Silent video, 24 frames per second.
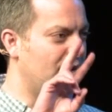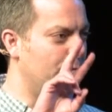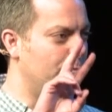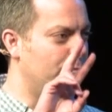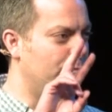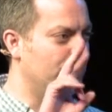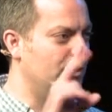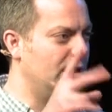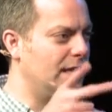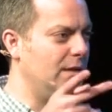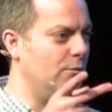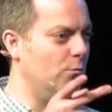
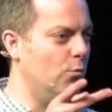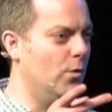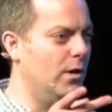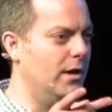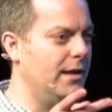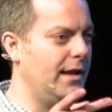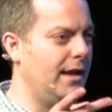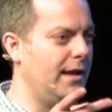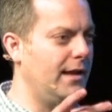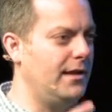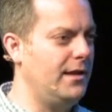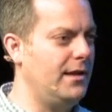complete
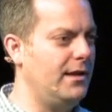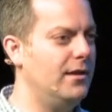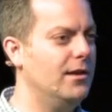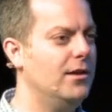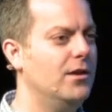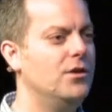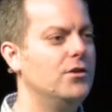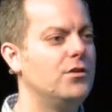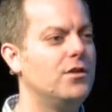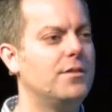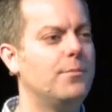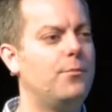180
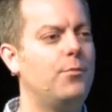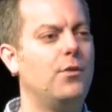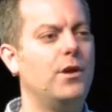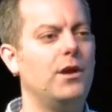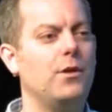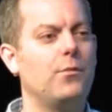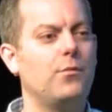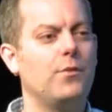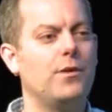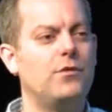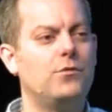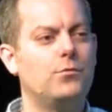to the
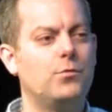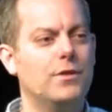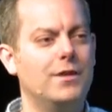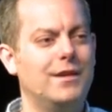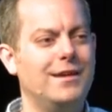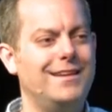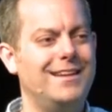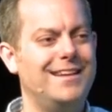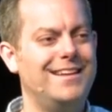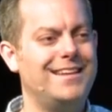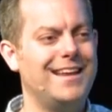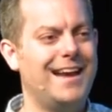point where he's
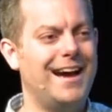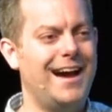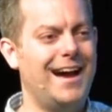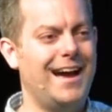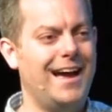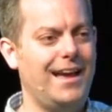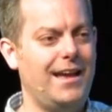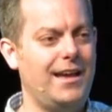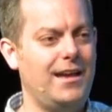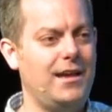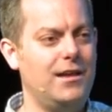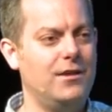willing to
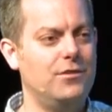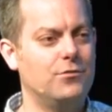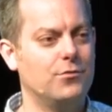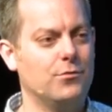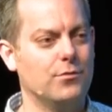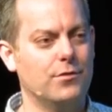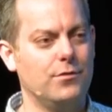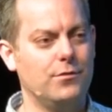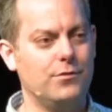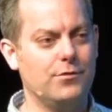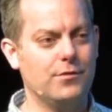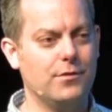die in
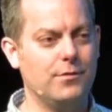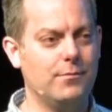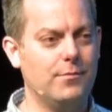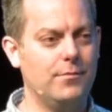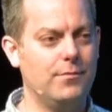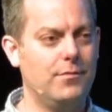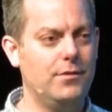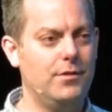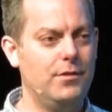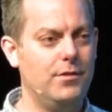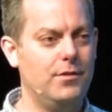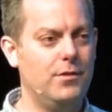Jerusalem
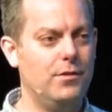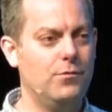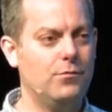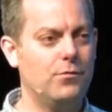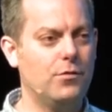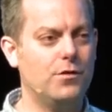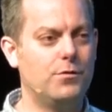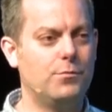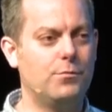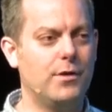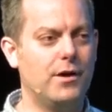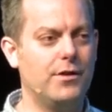
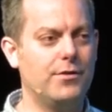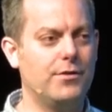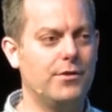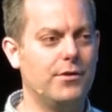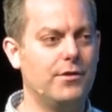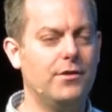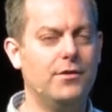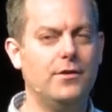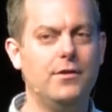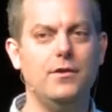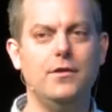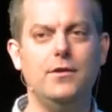for his
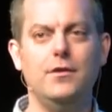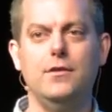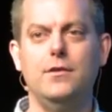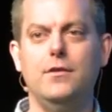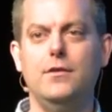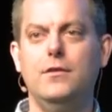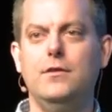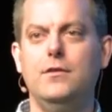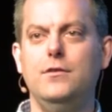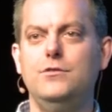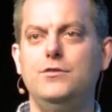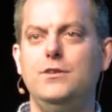brother,
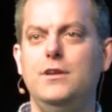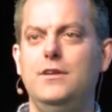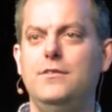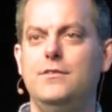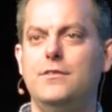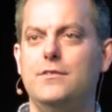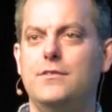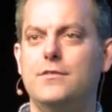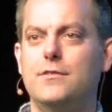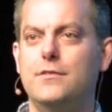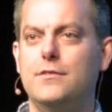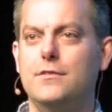
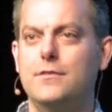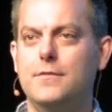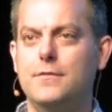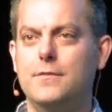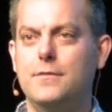Jesus.